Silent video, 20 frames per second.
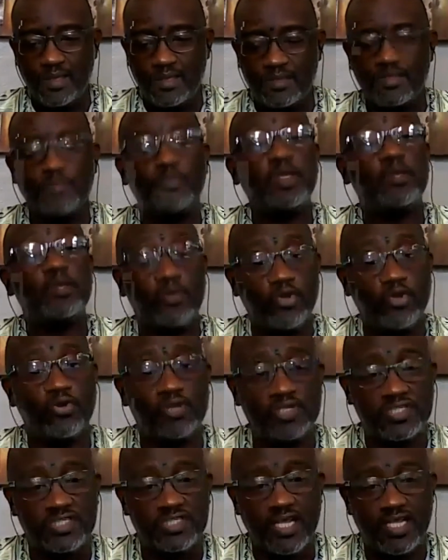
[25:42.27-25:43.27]

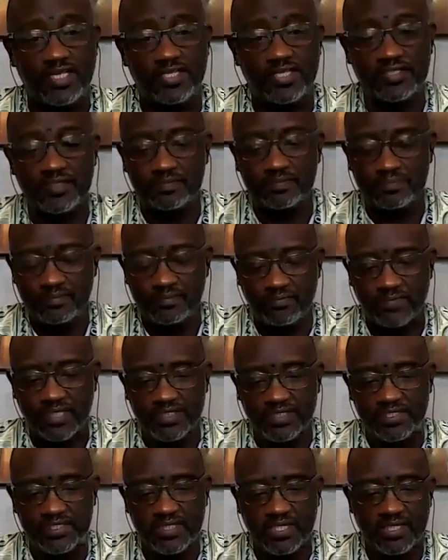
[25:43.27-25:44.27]
the
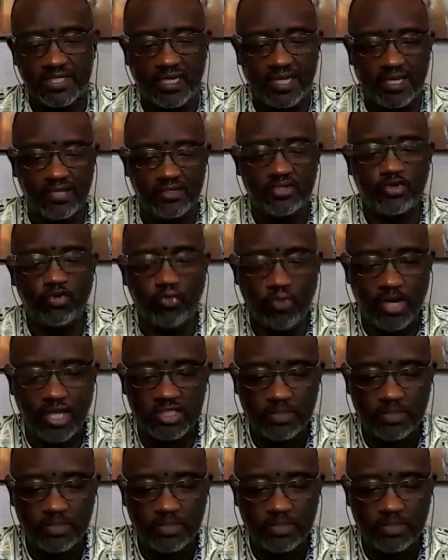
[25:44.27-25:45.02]
people doing the studies